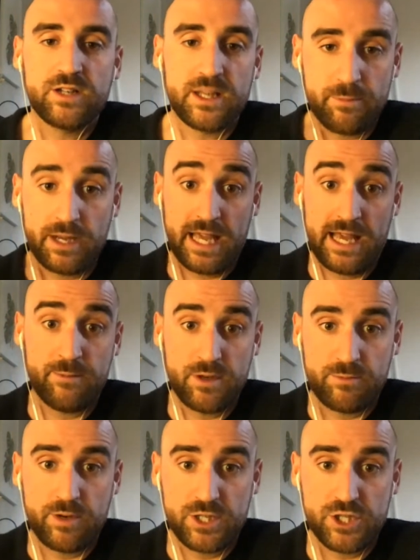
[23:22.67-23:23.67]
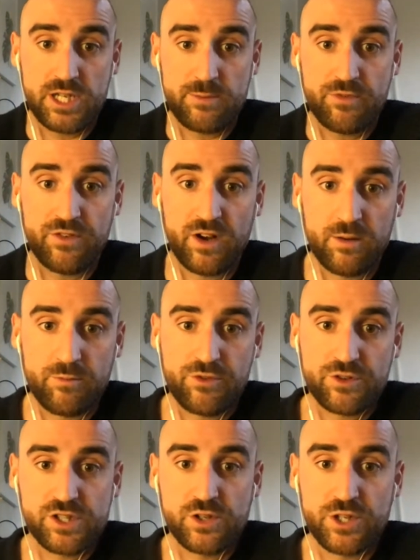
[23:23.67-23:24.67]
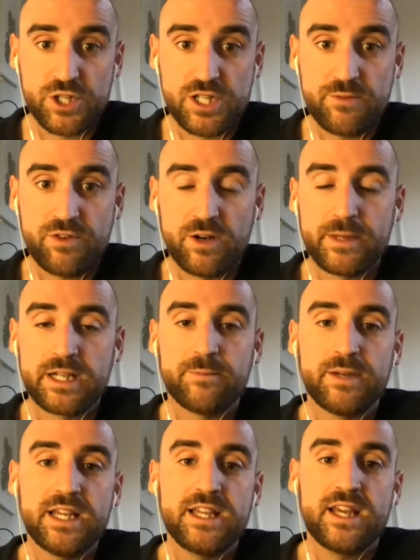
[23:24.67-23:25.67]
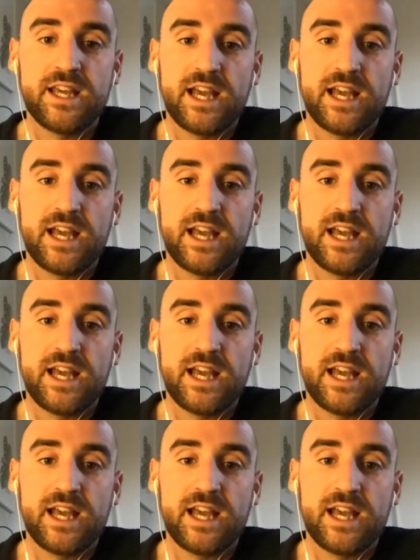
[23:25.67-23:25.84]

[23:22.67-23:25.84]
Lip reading: It became a sheep farm for a Scottish sheep farming company,